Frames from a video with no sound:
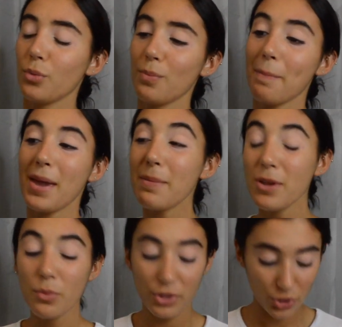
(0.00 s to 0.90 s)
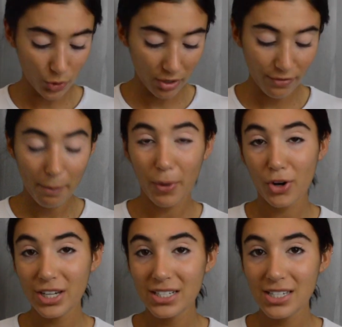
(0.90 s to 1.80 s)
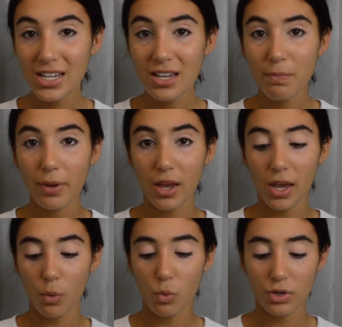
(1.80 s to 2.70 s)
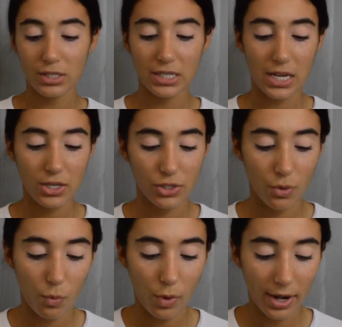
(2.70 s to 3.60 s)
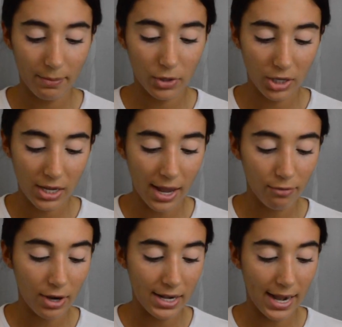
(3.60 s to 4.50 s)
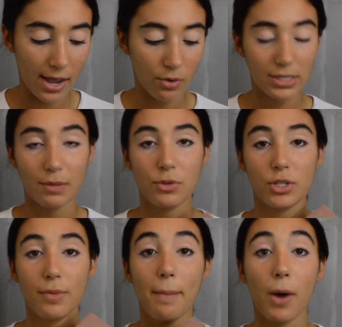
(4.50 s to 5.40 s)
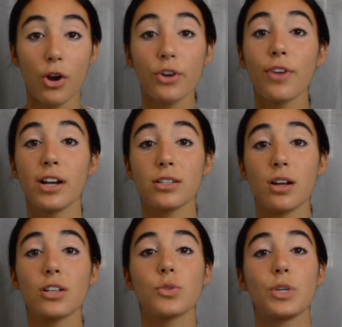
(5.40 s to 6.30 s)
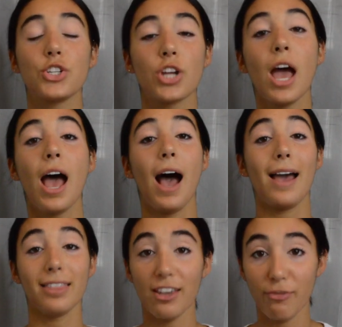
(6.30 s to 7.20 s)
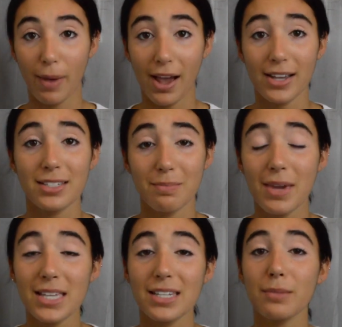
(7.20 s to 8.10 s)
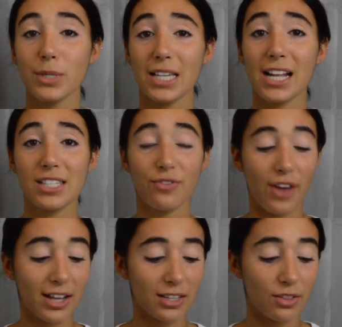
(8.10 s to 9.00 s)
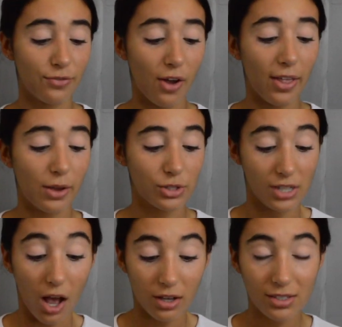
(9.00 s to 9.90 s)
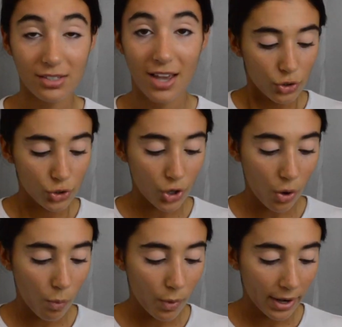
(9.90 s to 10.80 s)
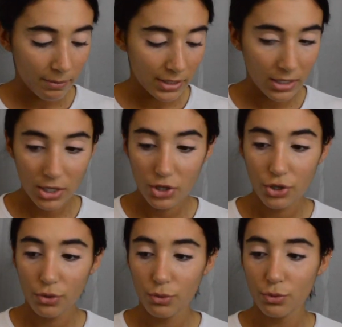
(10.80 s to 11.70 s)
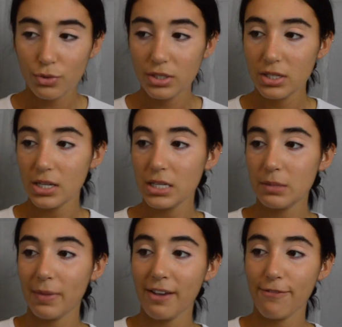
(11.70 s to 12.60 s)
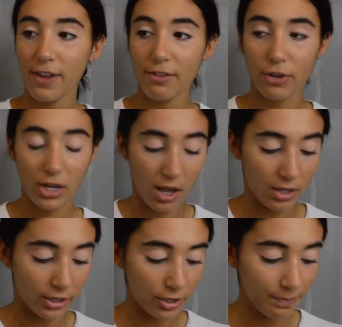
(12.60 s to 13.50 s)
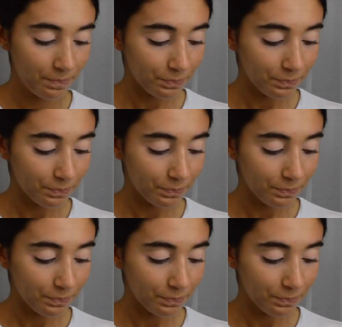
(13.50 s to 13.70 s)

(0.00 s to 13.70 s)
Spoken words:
maybe with sort of a burgundy, but we'll see. So what I'm looking at right now is I'm using my Modern Renaissance, which I live by. It's amazing besides the fact that the fallout sucks. So what I'm gonna use is my favorite color,